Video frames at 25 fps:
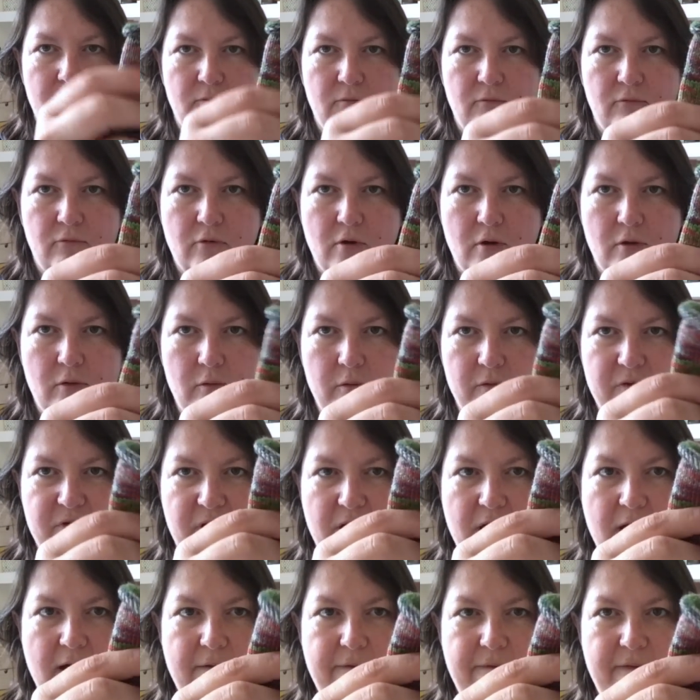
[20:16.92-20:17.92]
rolled
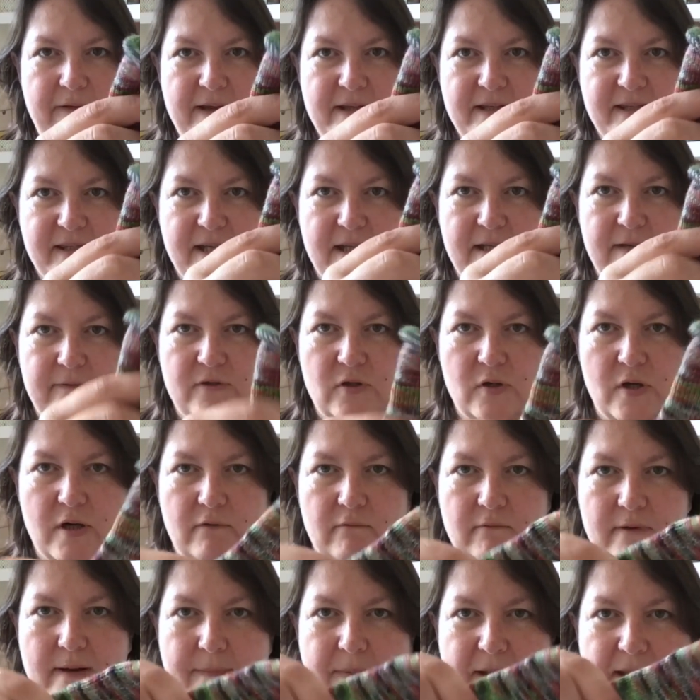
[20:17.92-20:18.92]
cuff instead of
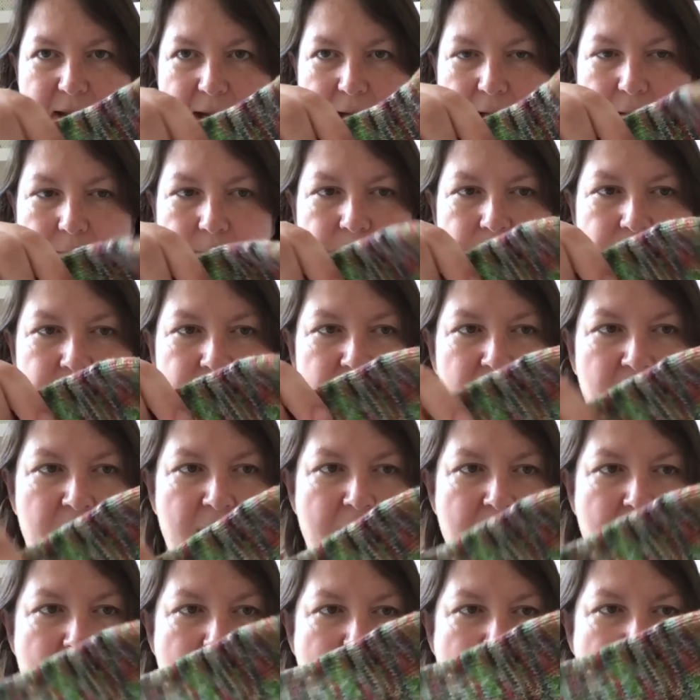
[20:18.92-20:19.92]
doing ribbing,
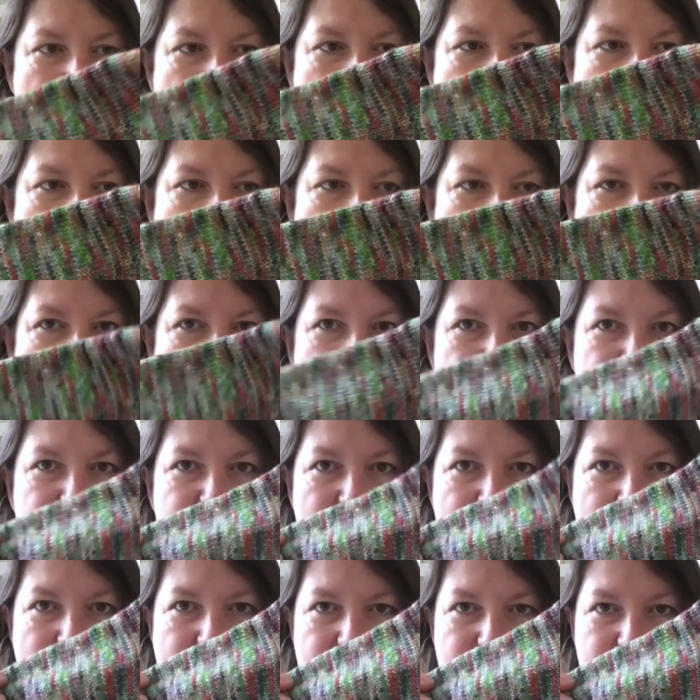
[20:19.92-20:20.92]
and
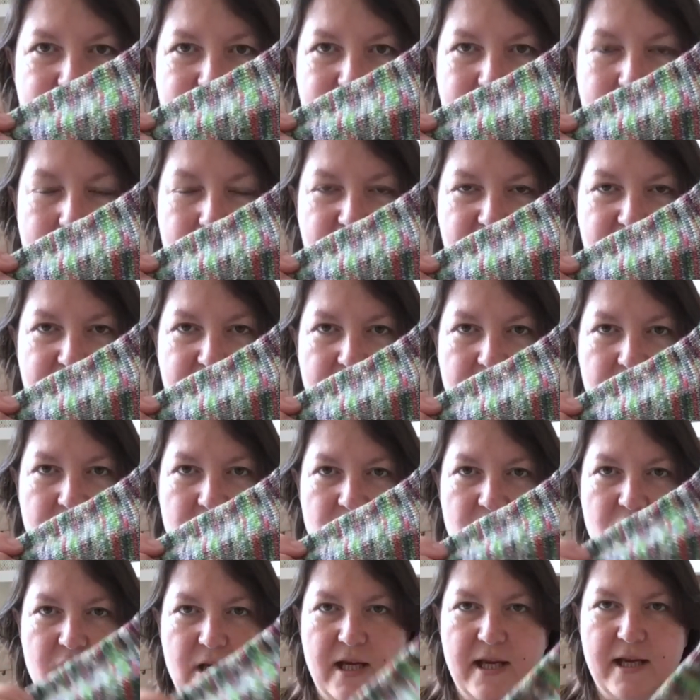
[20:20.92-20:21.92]
a slip
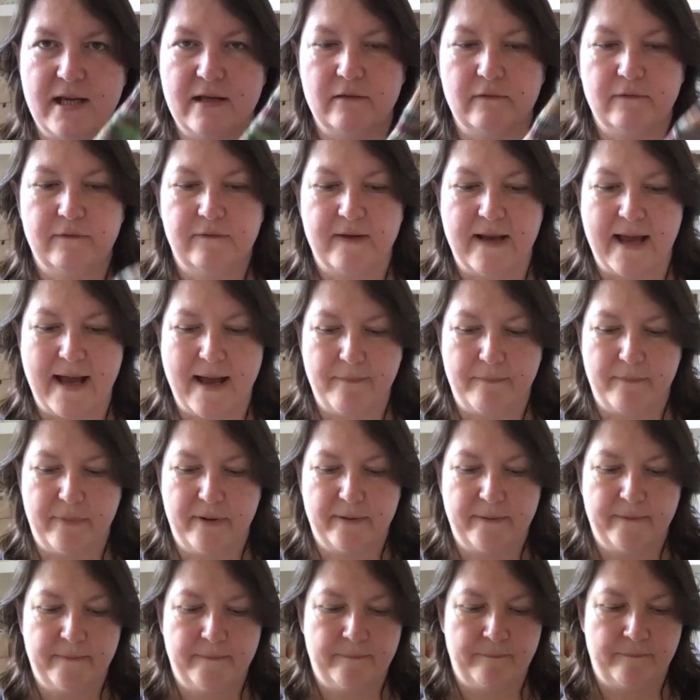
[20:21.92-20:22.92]
stitch heel flap,
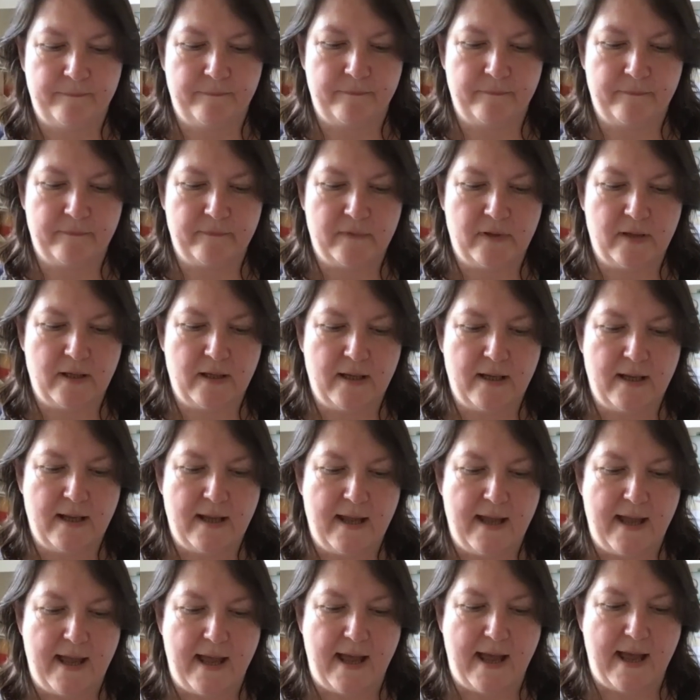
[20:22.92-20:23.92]

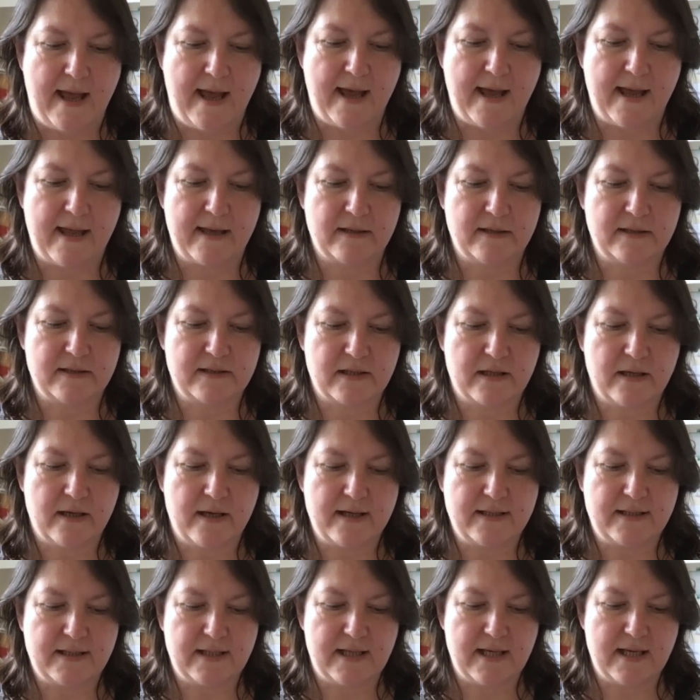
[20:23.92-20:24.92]
and
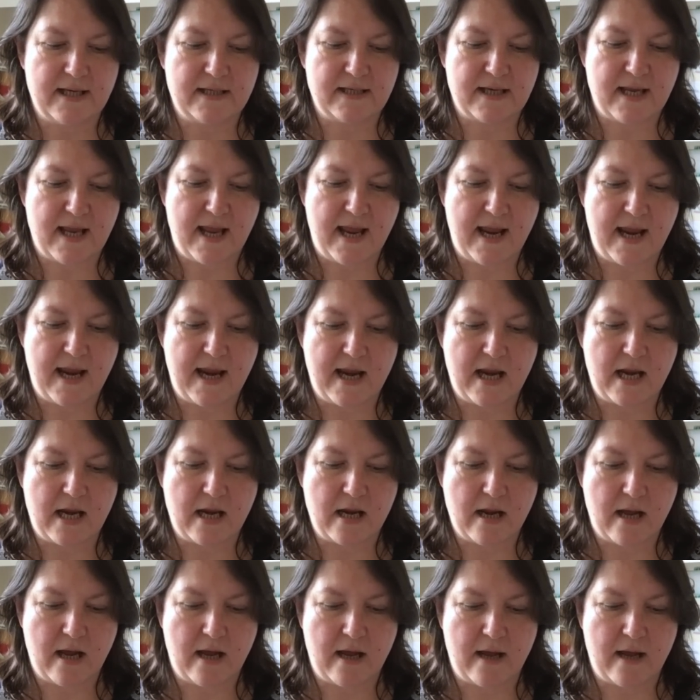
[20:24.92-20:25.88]
I did I